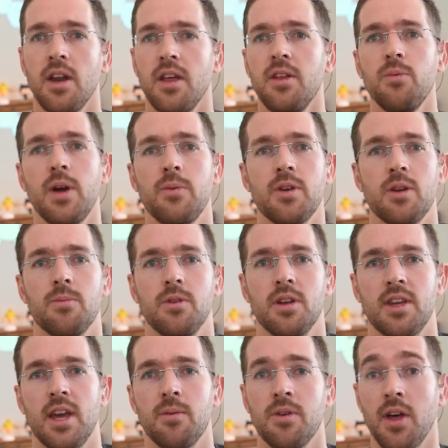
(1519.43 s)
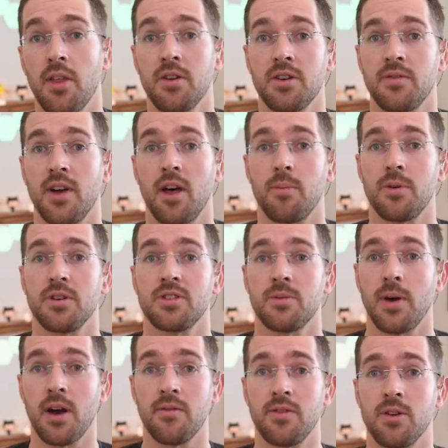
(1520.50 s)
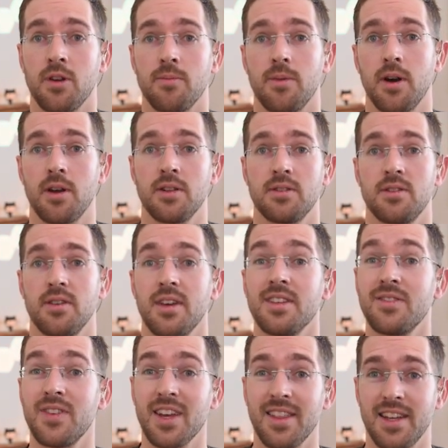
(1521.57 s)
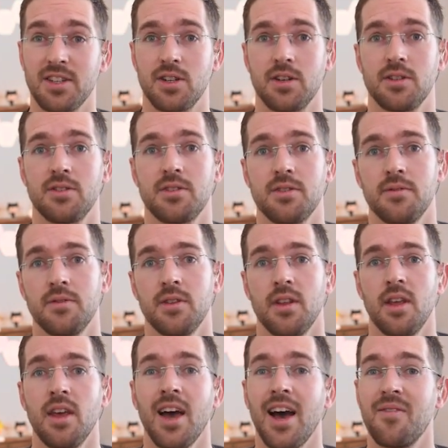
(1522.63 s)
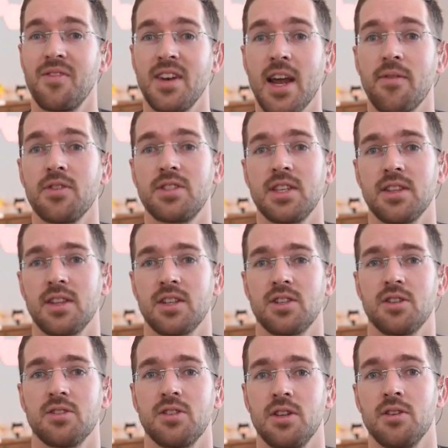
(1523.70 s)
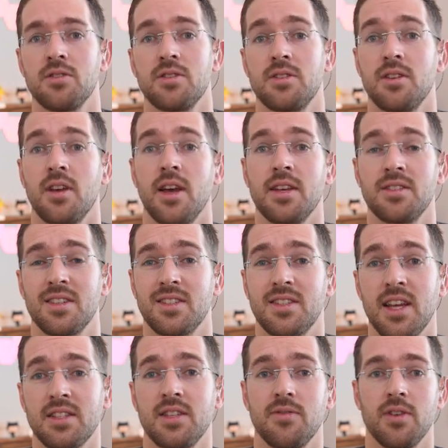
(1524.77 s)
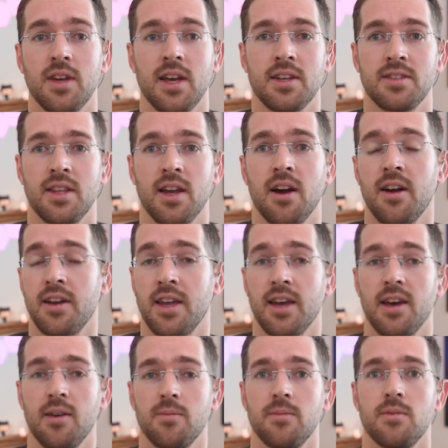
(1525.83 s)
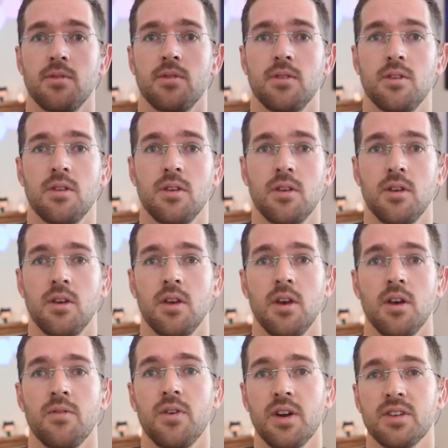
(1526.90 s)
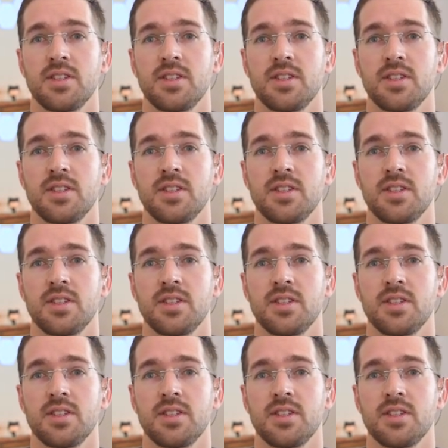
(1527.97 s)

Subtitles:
Another way we communicate with other developers about ViewComponents is via linters. I've never seen linters used as extensively as they are at GitHub. For